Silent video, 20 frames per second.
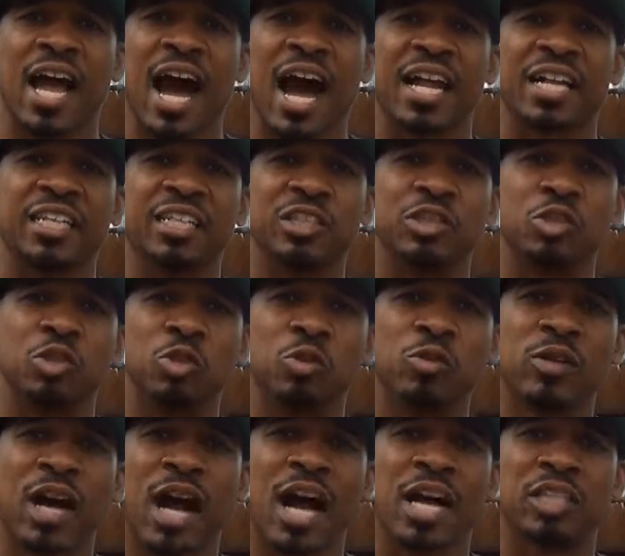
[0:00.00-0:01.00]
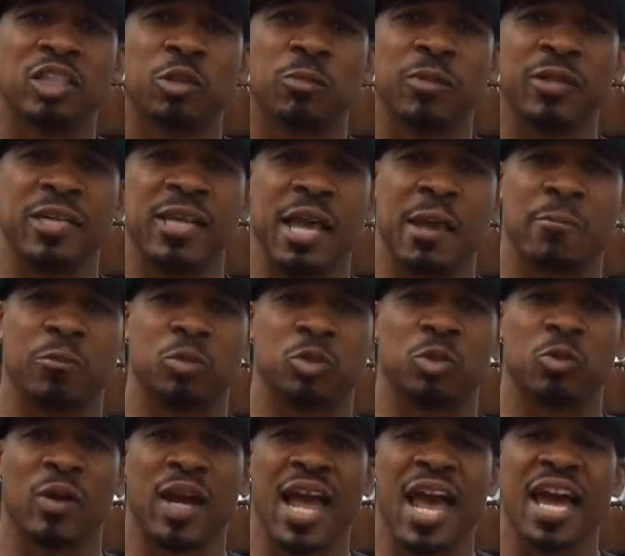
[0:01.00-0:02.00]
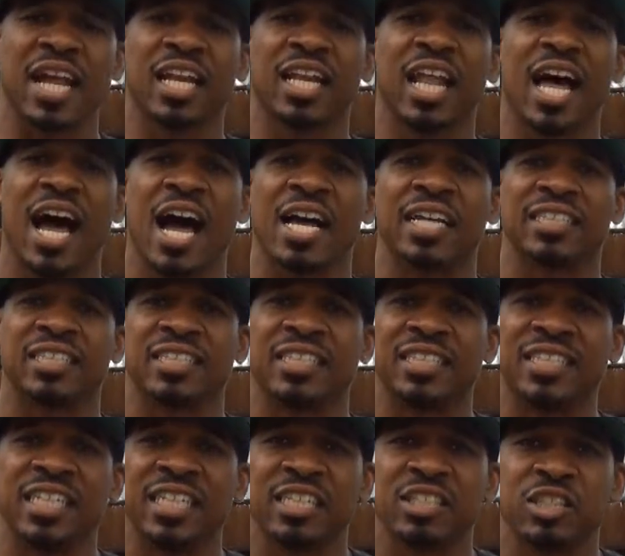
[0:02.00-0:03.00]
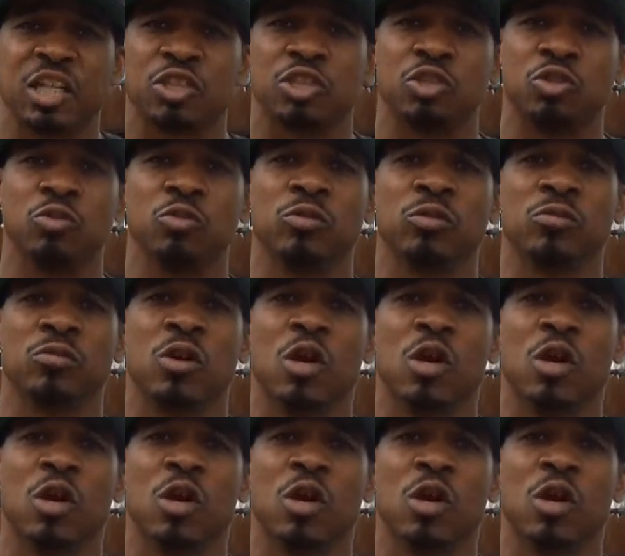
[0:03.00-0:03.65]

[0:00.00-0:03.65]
I need you guys to be able to analyze the things that you